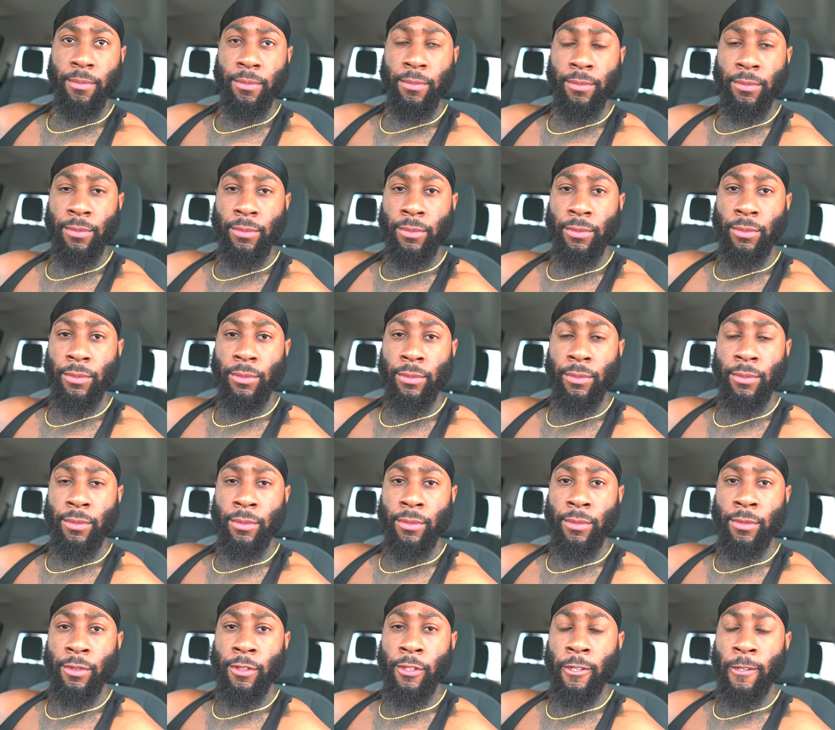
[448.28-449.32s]

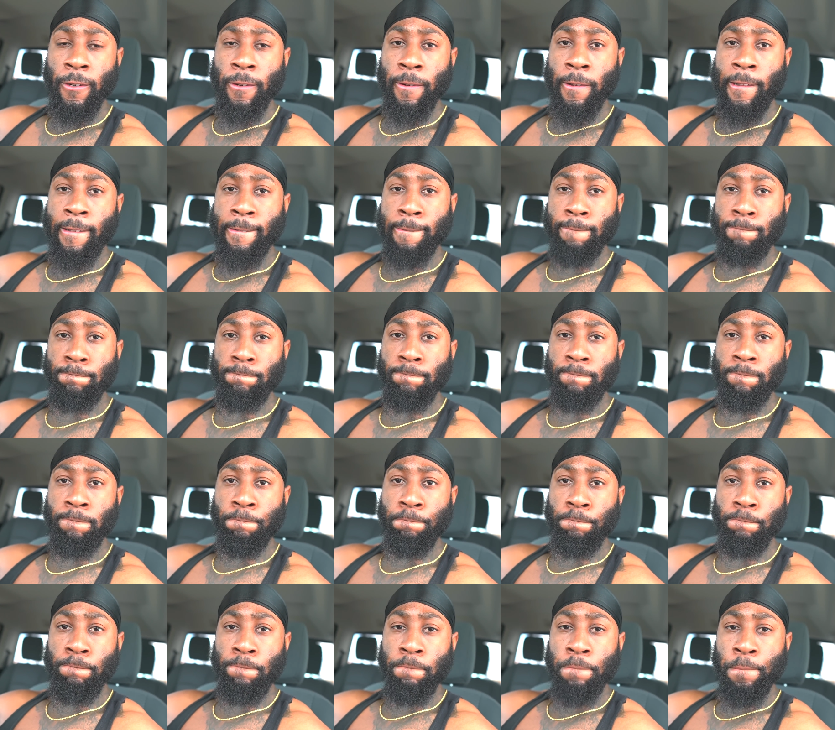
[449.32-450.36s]

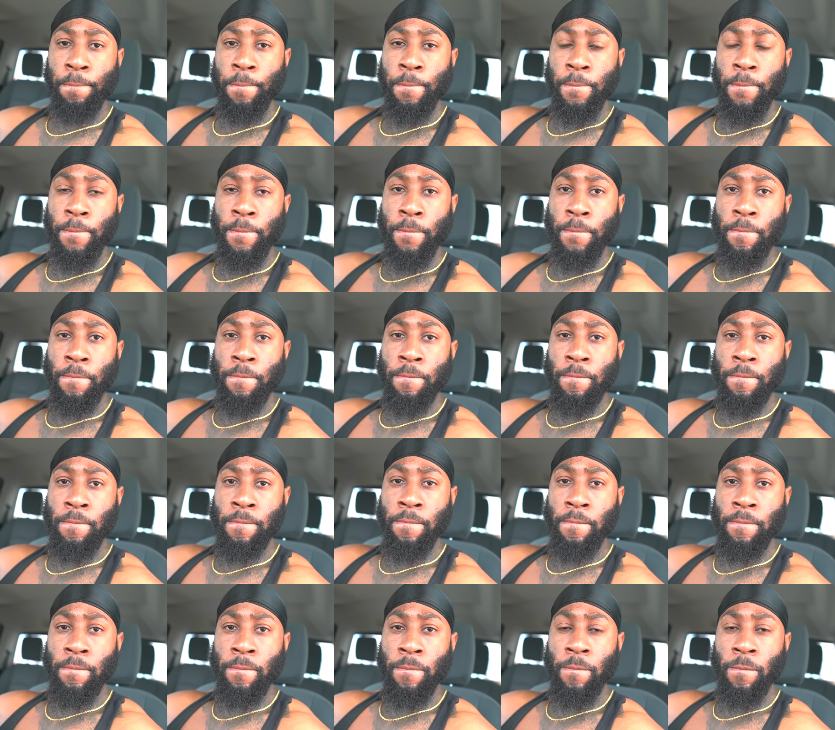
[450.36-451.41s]

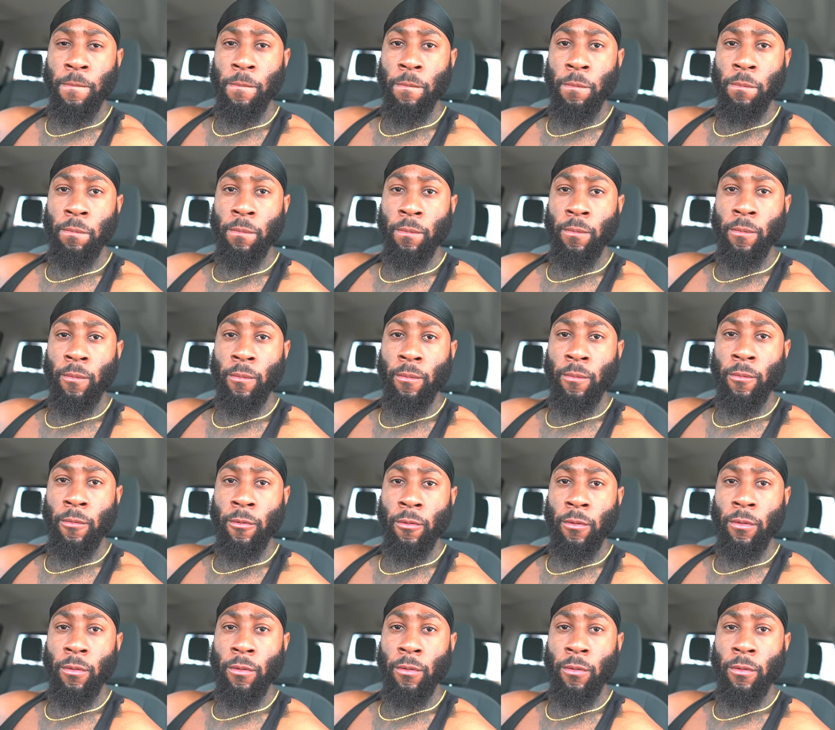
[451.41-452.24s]
[no speech]